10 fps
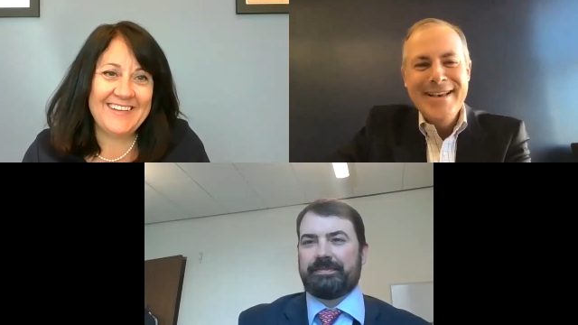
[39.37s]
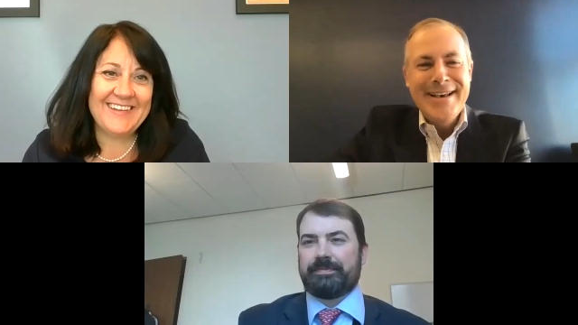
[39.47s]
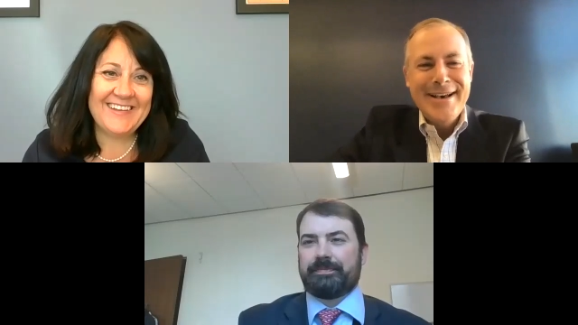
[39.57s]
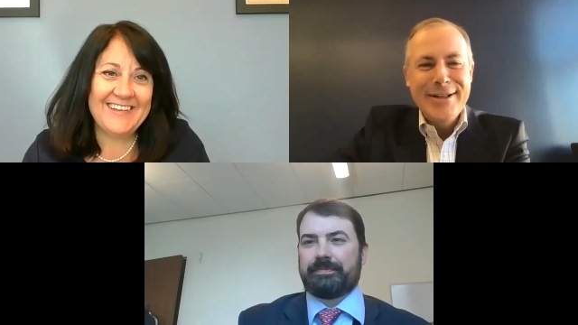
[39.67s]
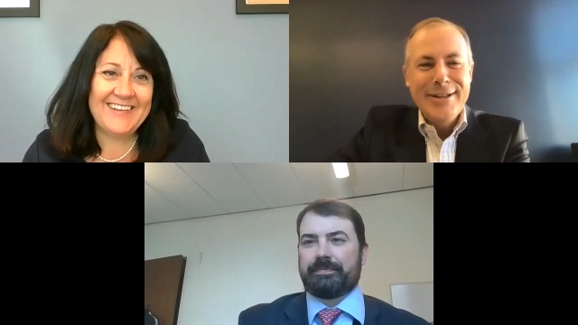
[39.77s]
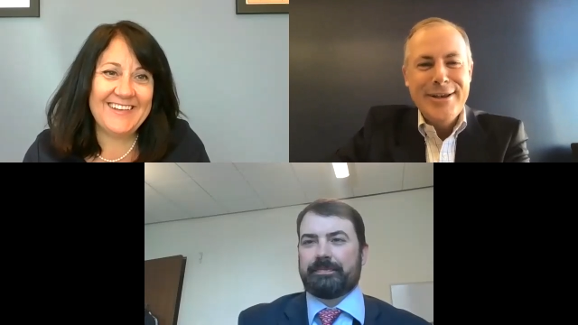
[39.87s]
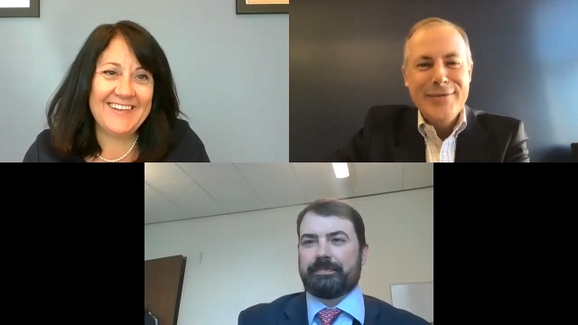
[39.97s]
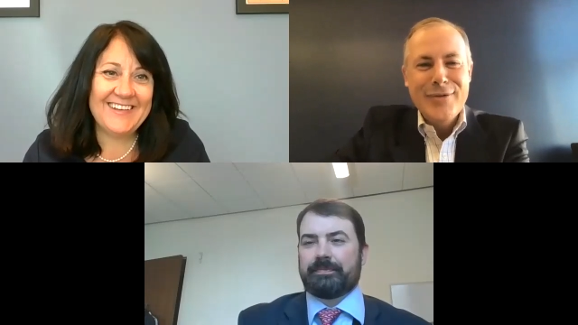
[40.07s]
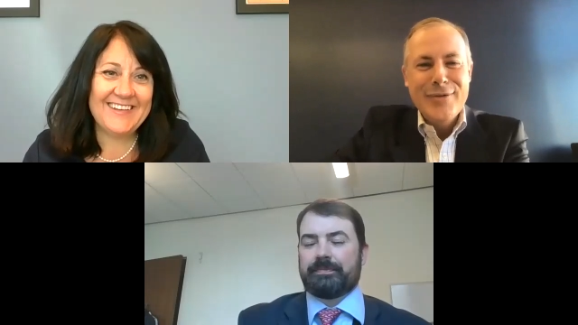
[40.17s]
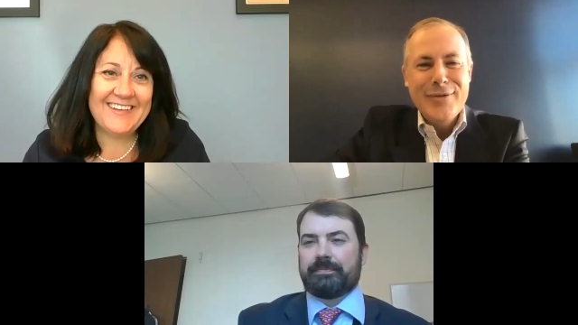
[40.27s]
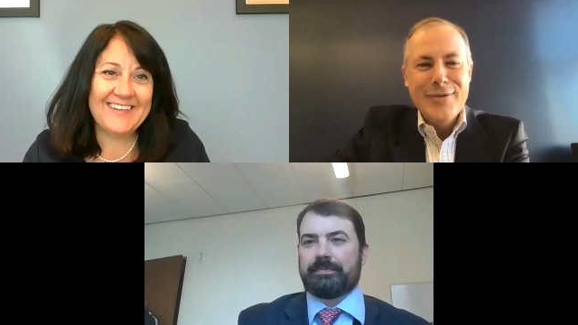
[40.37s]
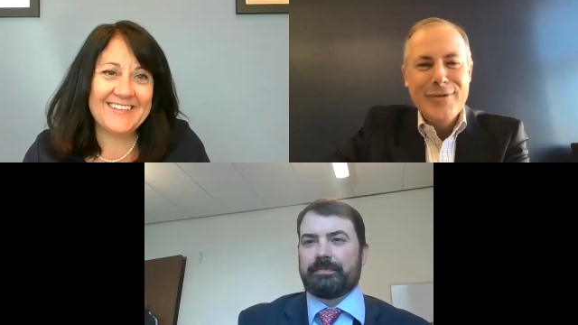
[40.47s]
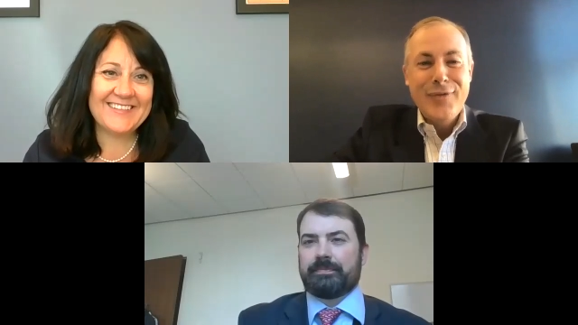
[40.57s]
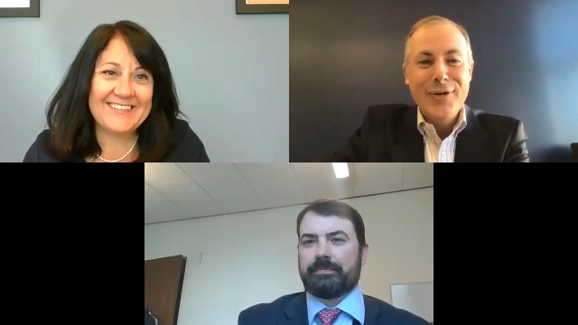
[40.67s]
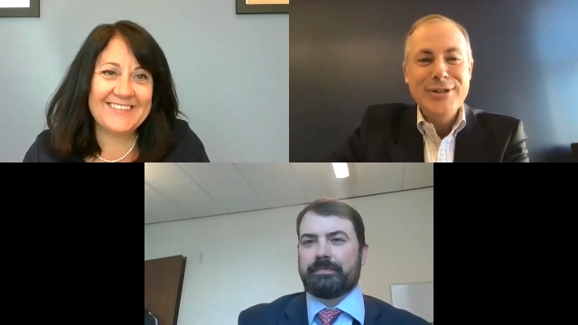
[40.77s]
Speaker 1: Uh, Leah, of
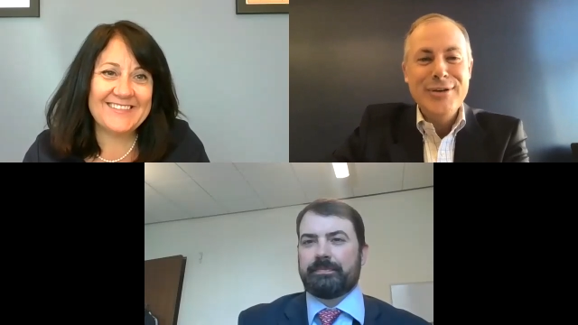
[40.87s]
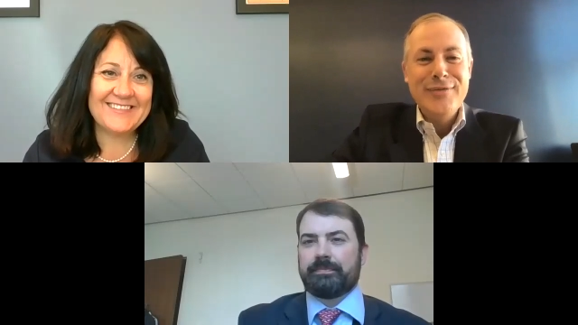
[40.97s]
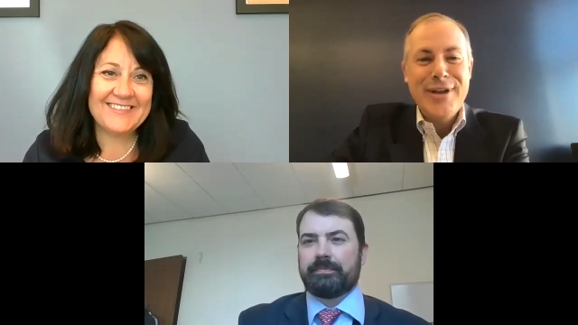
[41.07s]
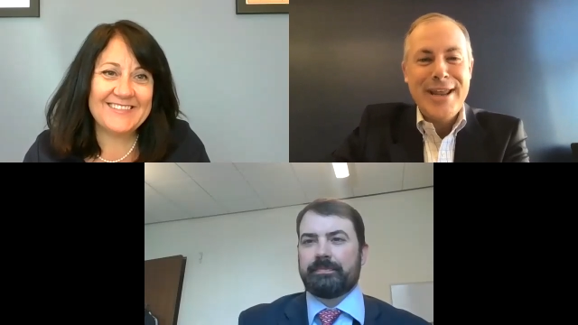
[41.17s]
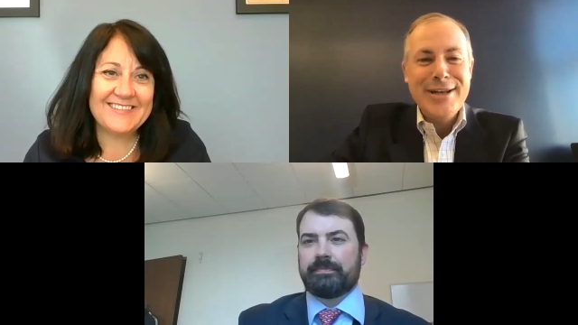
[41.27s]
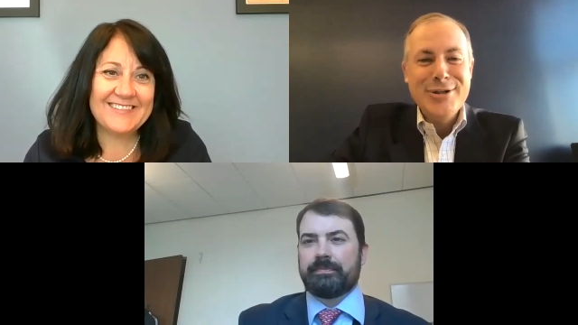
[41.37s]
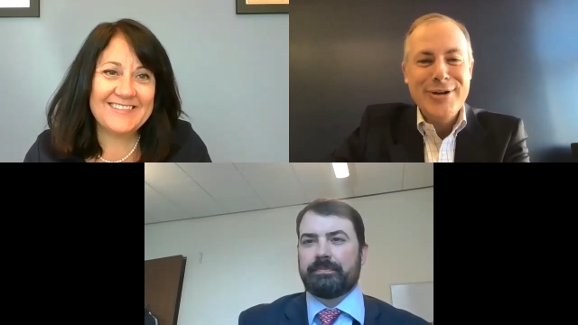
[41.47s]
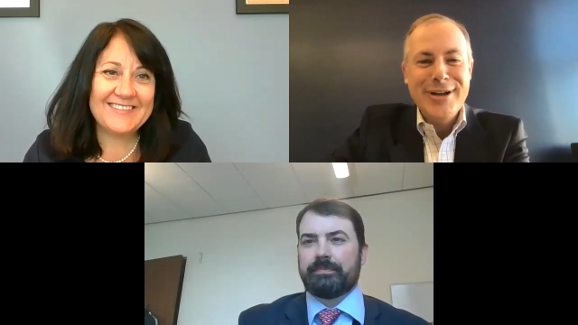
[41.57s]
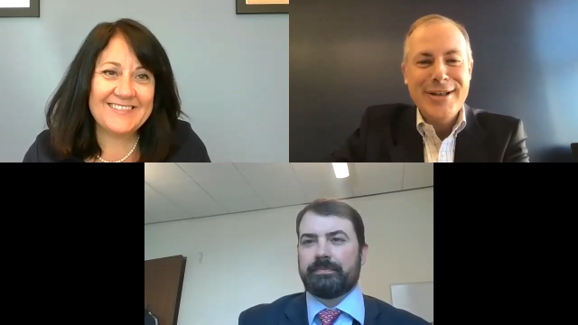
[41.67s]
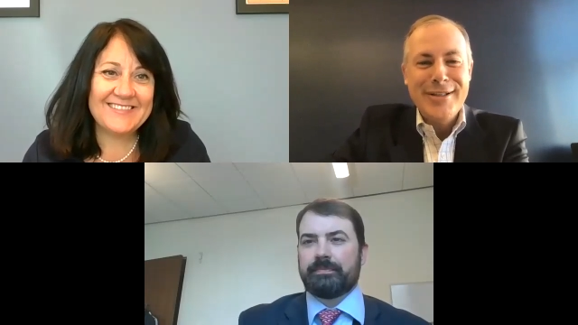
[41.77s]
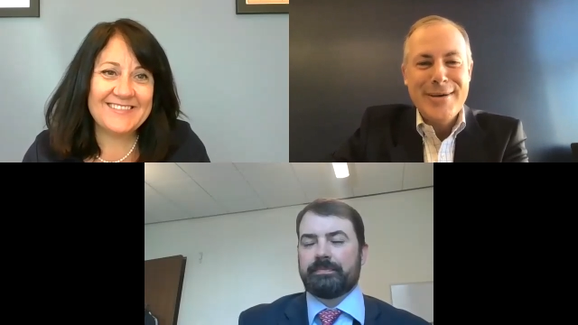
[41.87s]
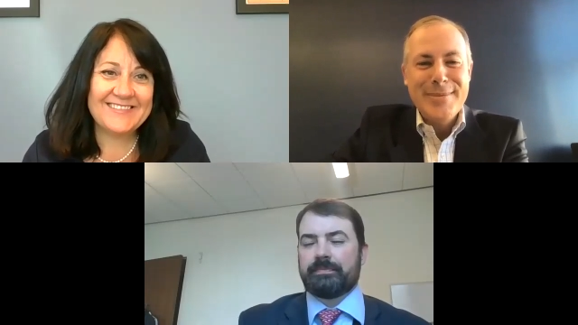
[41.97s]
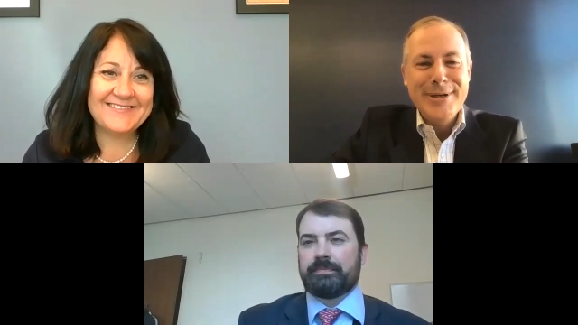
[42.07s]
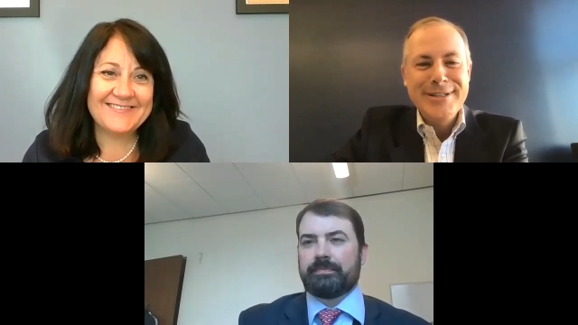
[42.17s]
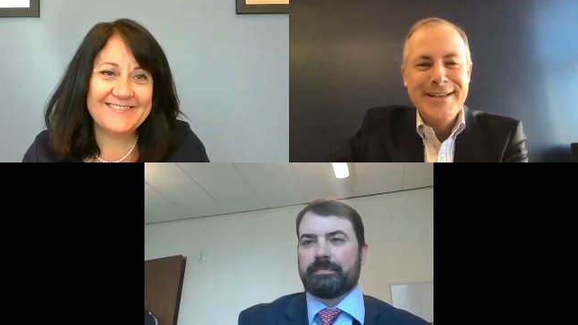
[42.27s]
course, is a force of nature in
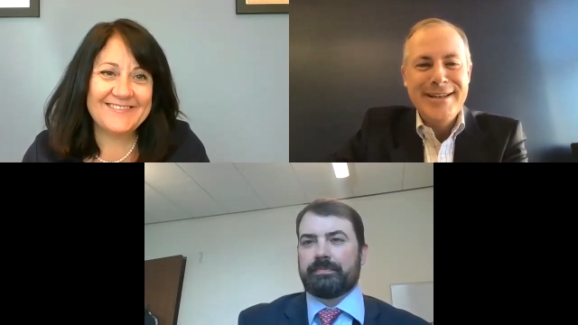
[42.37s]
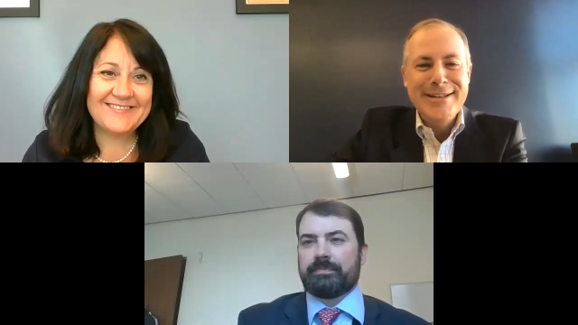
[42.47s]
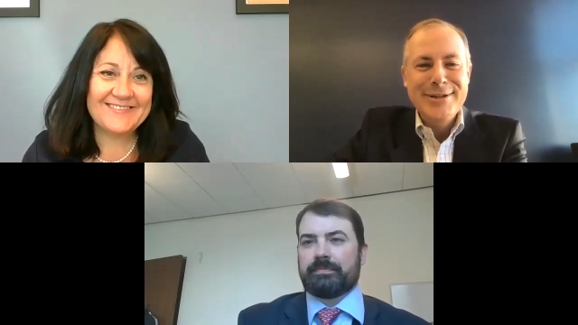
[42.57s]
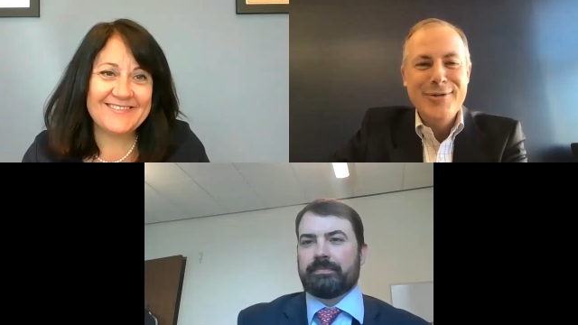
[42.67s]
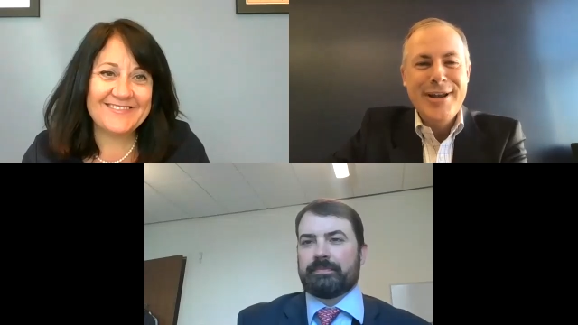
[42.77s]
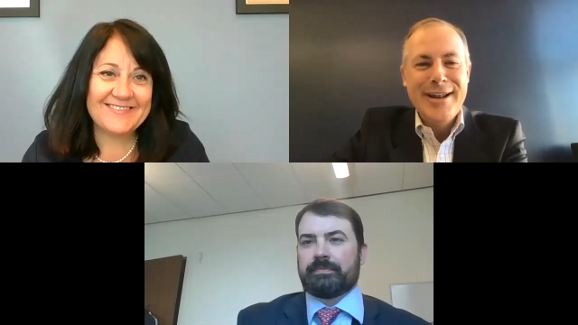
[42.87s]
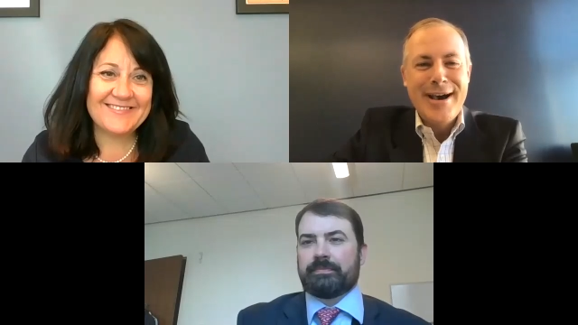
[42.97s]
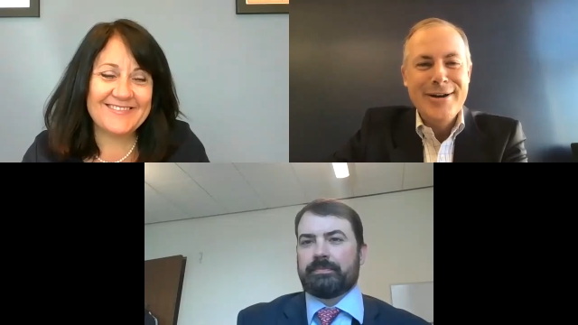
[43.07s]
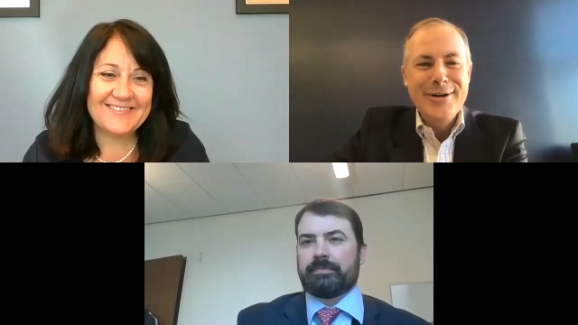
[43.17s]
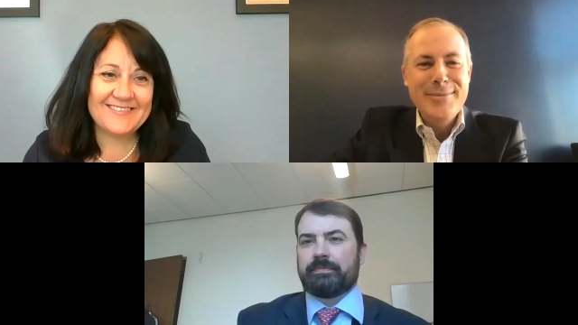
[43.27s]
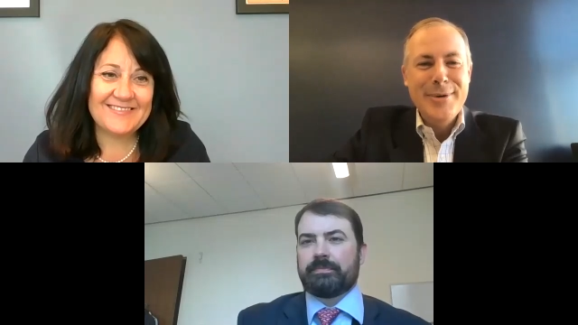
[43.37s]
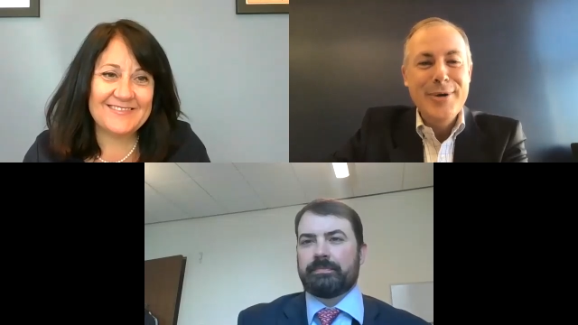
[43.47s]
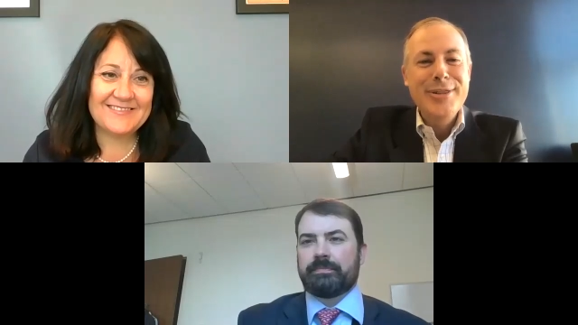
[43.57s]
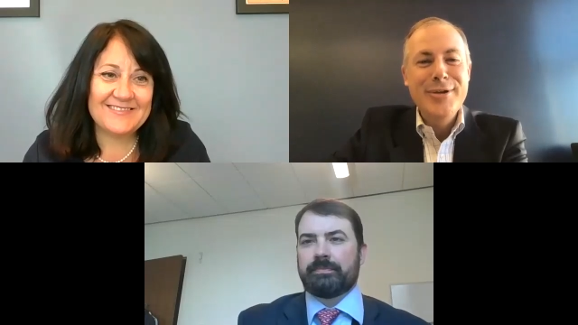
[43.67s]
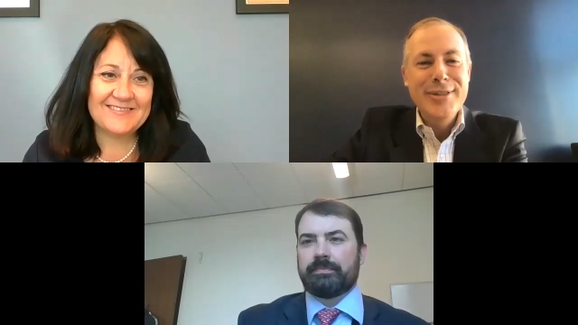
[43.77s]
Columbus, and it's a great honor to be
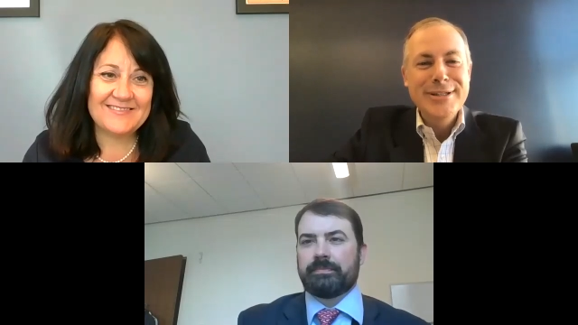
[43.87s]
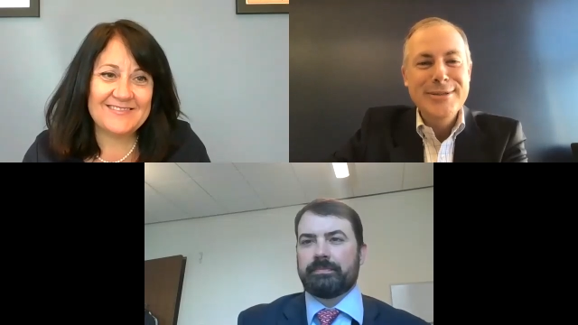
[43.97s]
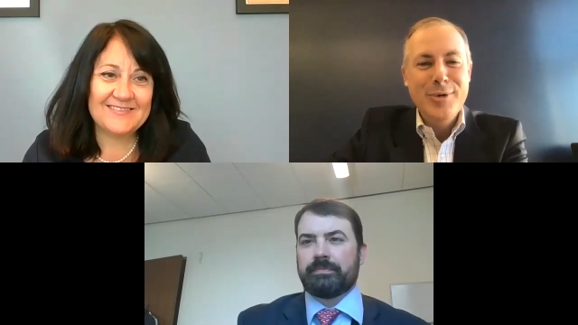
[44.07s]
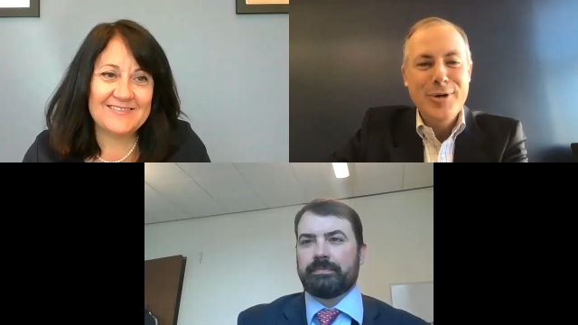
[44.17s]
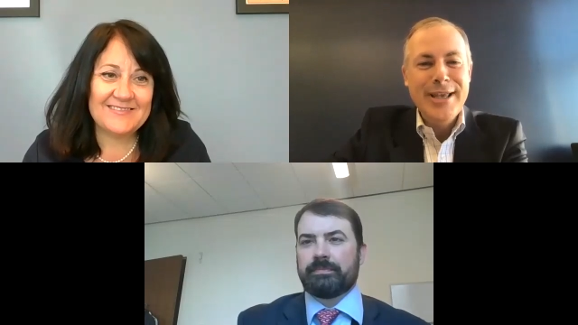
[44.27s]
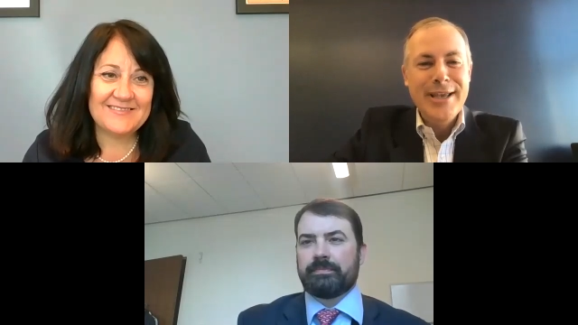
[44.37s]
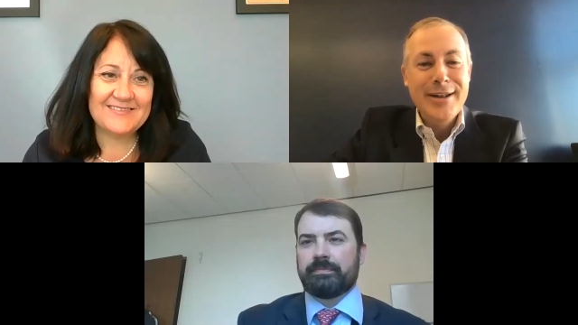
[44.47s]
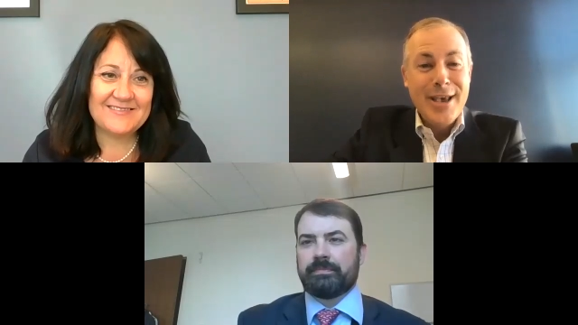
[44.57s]
with you this morning. And